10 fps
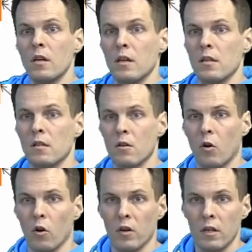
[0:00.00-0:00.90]
is
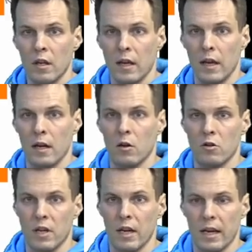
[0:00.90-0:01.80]
called
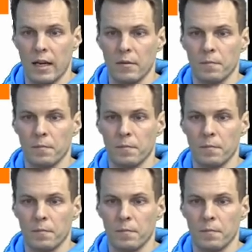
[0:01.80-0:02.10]
endogeneity.